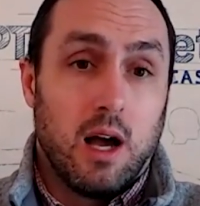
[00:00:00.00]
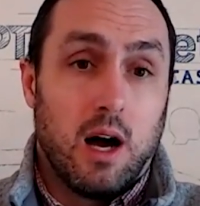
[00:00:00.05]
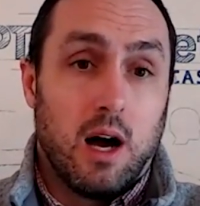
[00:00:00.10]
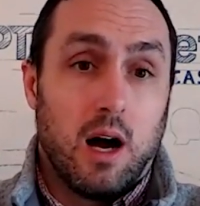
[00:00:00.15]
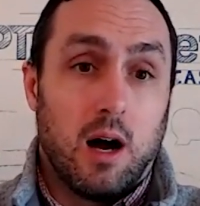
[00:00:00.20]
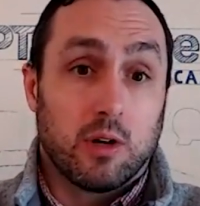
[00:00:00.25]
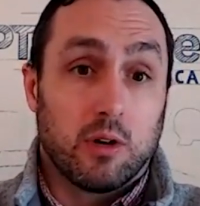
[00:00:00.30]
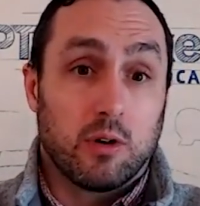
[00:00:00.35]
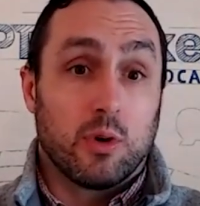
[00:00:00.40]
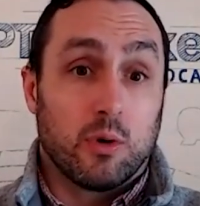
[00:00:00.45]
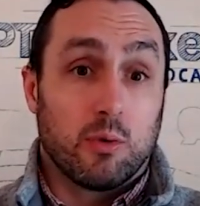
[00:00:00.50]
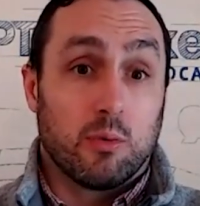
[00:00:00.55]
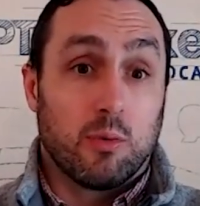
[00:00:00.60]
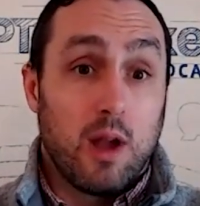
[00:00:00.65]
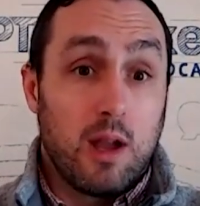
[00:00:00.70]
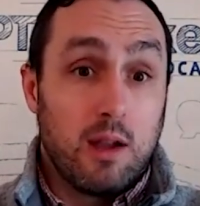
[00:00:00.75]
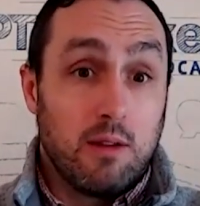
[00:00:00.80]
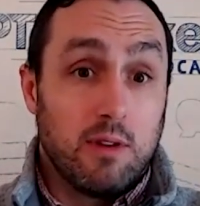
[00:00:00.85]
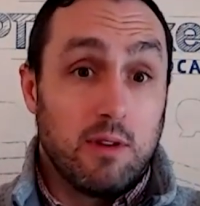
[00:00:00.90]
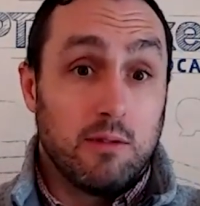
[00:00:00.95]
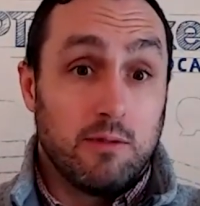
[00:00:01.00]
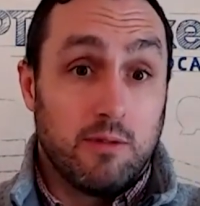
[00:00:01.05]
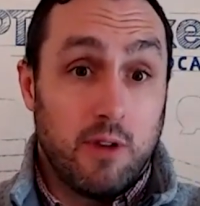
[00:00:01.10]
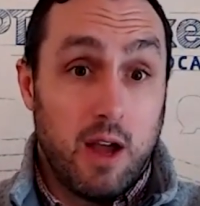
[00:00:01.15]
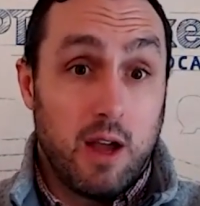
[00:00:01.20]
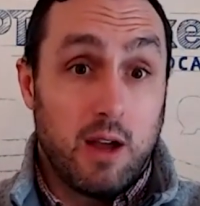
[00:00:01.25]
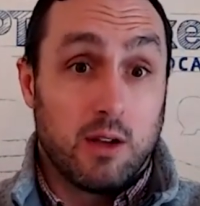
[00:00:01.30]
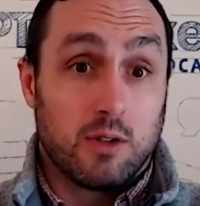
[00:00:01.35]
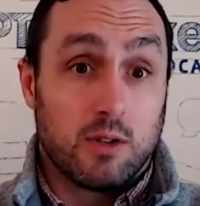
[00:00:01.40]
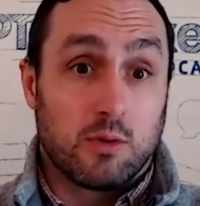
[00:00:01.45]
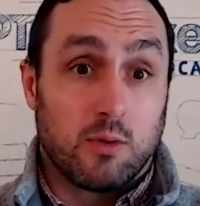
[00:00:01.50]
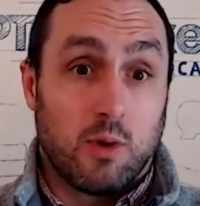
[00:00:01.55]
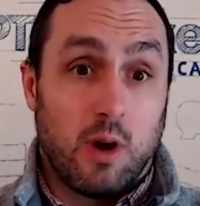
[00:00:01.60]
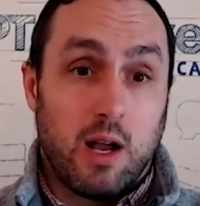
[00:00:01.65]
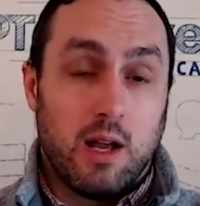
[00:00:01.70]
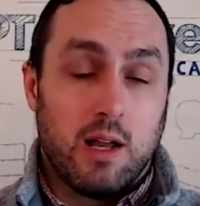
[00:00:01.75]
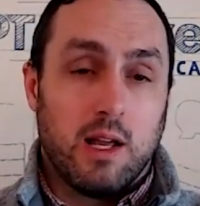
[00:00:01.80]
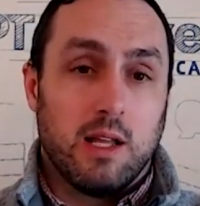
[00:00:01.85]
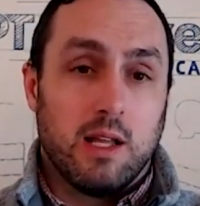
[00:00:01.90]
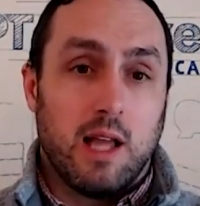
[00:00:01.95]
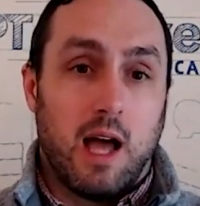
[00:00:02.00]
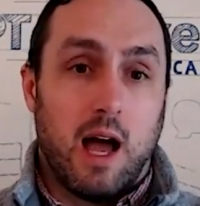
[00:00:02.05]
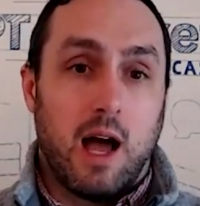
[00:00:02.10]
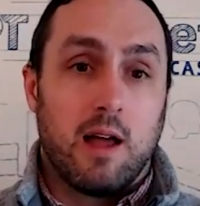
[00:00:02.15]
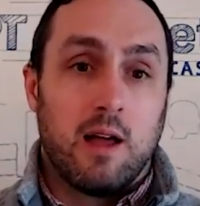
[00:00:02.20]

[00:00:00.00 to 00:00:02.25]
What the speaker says: but they're your raving fans, right? In